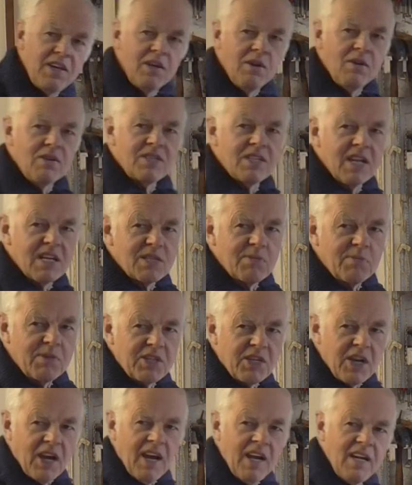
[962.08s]
use this
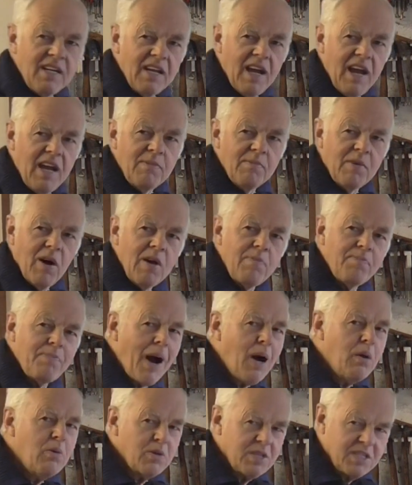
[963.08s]
machine in my
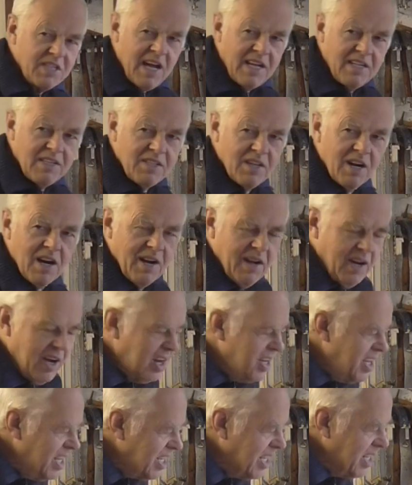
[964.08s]
belt sander
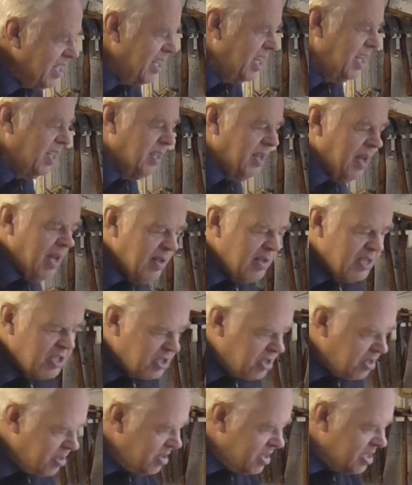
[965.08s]
and it
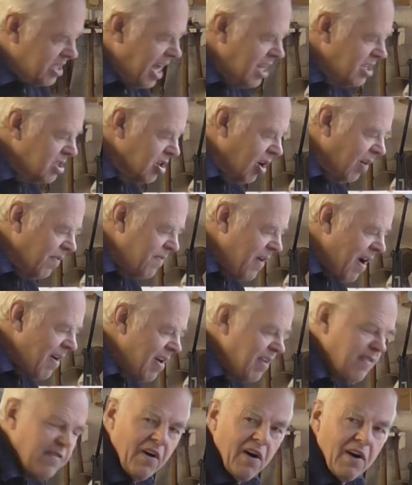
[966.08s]
sends off
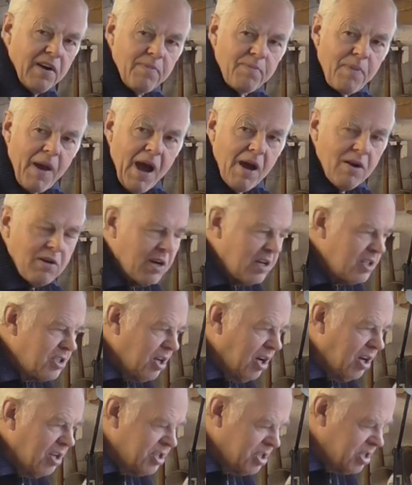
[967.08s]
very fine powder
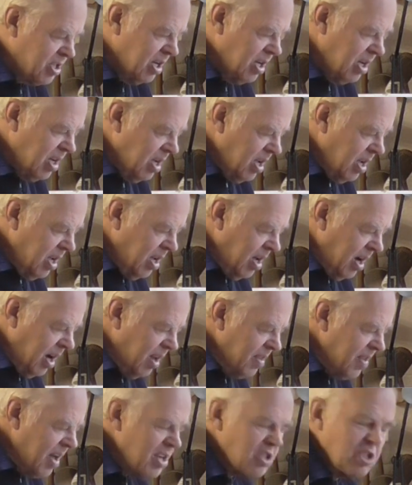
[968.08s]
dust,
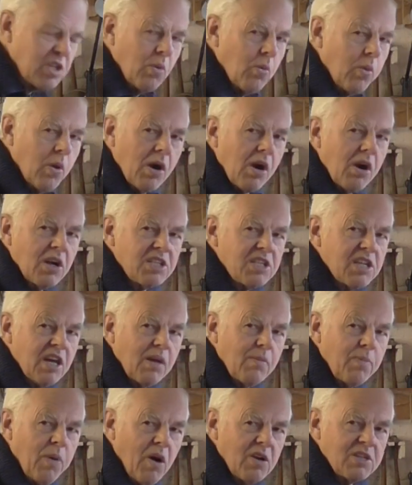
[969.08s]
and that's the worst
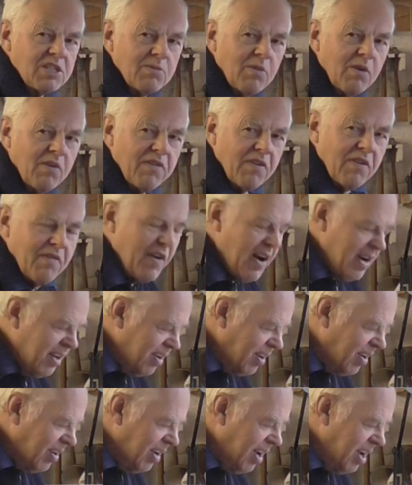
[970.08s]
thing possible for a
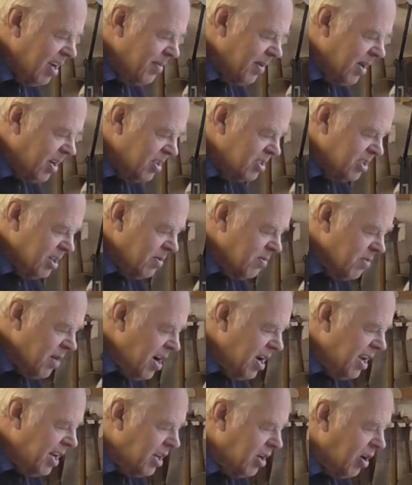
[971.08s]
vacuum cleaner because it
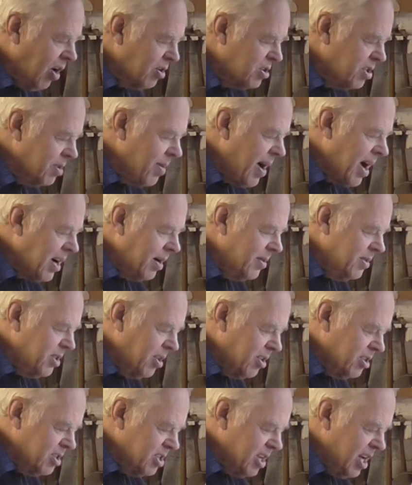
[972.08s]
really clogs the bag up.
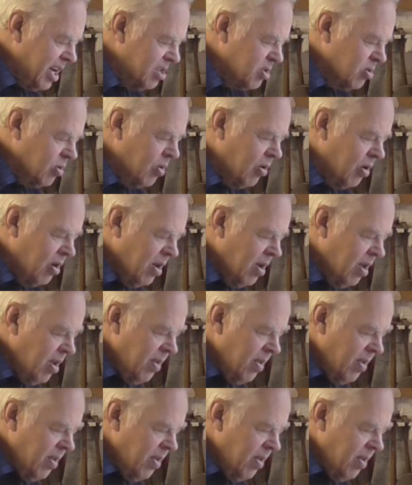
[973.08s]
You can see it's all,